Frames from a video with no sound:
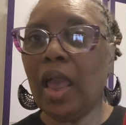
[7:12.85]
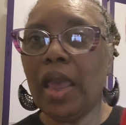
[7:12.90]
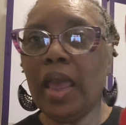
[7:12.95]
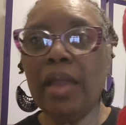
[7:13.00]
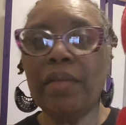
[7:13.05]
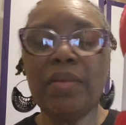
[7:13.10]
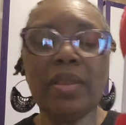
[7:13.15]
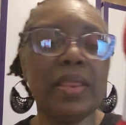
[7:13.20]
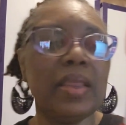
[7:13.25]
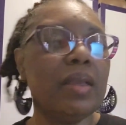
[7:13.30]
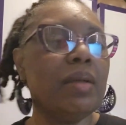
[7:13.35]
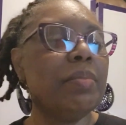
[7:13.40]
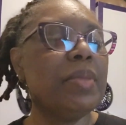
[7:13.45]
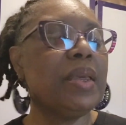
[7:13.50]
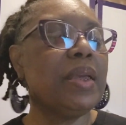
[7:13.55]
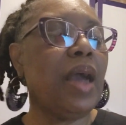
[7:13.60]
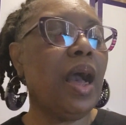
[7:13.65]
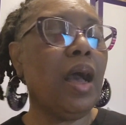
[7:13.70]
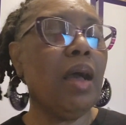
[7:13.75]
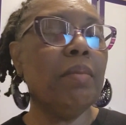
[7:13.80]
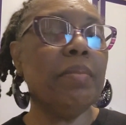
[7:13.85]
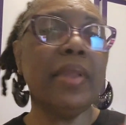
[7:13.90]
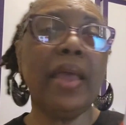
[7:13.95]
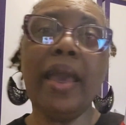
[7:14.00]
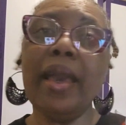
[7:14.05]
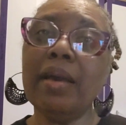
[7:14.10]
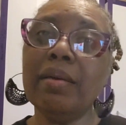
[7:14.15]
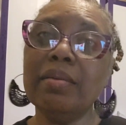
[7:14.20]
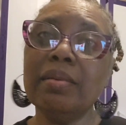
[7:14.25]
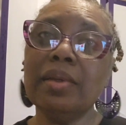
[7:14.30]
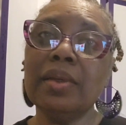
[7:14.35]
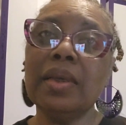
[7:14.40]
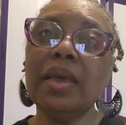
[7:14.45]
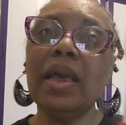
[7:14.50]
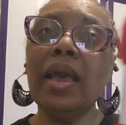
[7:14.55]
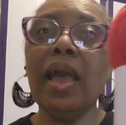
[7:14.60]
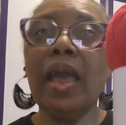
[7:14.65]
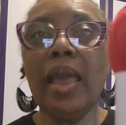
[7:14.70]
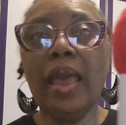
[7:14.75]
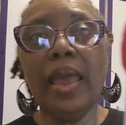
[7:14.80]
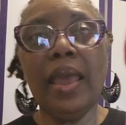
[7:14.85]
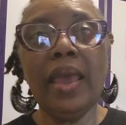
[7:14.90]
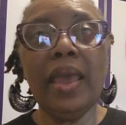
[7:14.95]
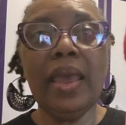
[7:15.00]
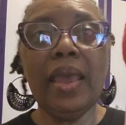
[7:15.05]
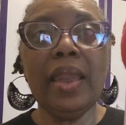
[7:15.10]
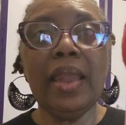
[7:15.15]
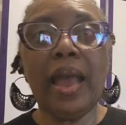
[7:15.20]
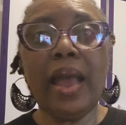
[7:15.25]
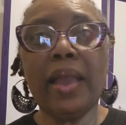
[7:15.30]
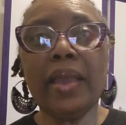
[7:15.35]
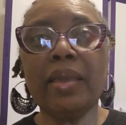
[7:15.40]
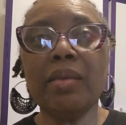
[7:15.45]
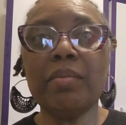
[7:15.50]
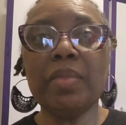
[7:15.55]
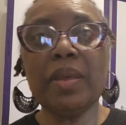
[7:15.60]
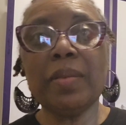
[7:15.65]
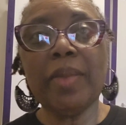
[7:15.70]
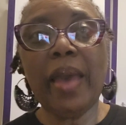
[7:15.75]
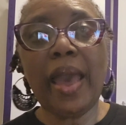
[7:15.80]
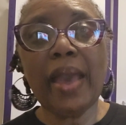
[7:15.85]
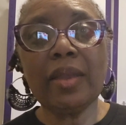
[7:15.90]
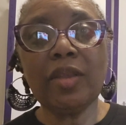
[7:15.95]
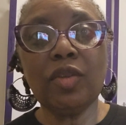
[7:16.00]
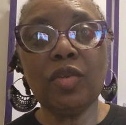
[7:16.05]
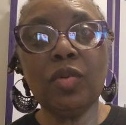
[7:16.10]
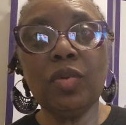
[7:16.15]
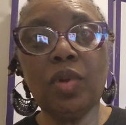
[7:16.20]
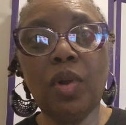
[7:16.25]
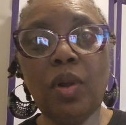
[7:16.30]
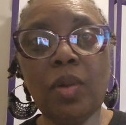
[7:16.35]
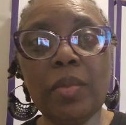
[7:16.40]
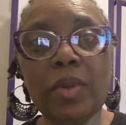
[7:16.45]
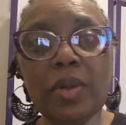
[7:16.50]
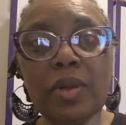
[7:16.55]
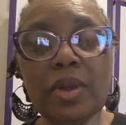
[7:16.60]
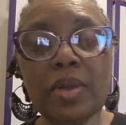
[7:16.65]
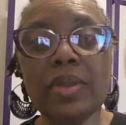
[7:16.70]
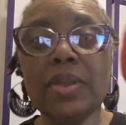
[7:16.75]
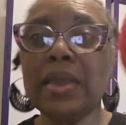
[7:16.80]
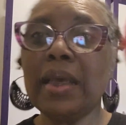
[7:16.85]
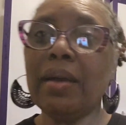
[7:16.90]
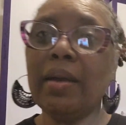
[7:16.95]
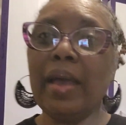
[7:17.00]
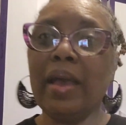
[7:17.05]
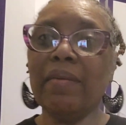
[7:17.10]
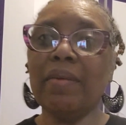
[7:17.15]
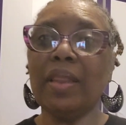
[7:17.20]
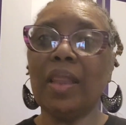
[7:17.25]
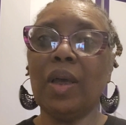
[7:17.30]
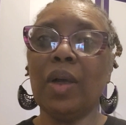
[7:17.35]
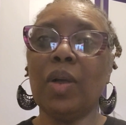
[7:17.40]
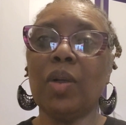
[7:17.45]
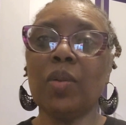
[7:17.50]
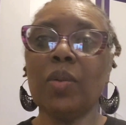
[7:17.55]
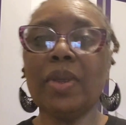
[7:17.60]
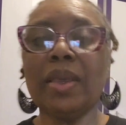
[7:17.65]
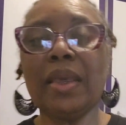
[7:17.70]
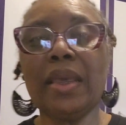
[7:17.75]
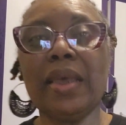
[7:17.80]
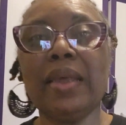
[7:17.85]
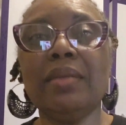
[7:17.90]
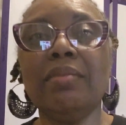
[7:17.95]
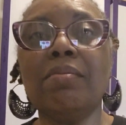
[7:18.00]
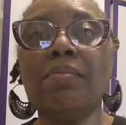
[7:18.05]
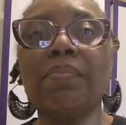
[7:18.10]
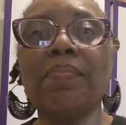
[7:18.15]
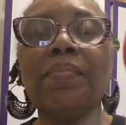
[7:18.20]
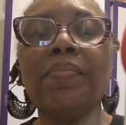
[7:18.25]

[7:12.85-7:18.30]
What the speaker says: everything will be calmed down and I can be back to normal because I'll have a long weekend.